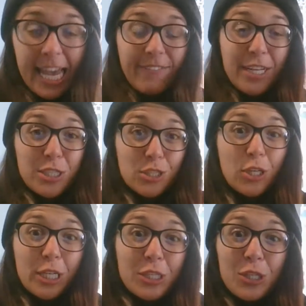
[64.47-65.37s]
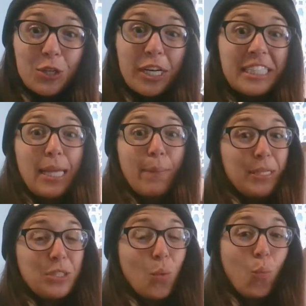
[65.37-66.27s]
It is 32 degrees. That
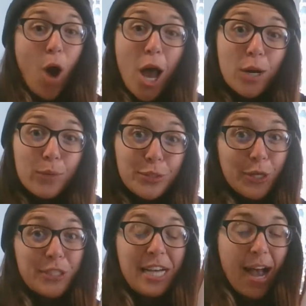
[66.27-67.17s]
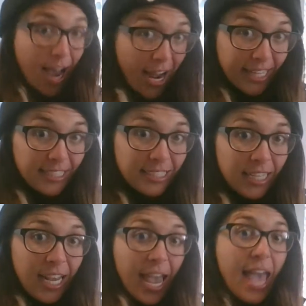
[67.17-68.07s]
means the water will turn to ice.
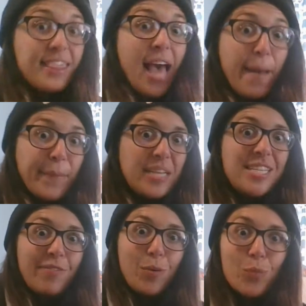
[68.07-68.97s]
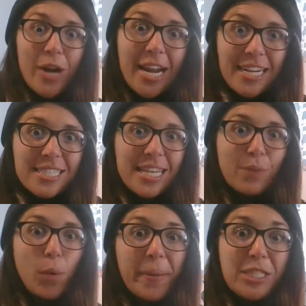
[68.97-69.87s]
And that means if it rains,
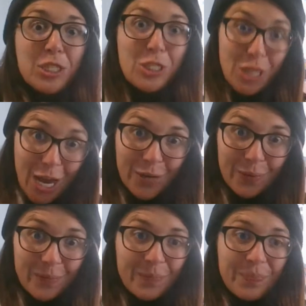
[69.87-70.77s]
it will be snow.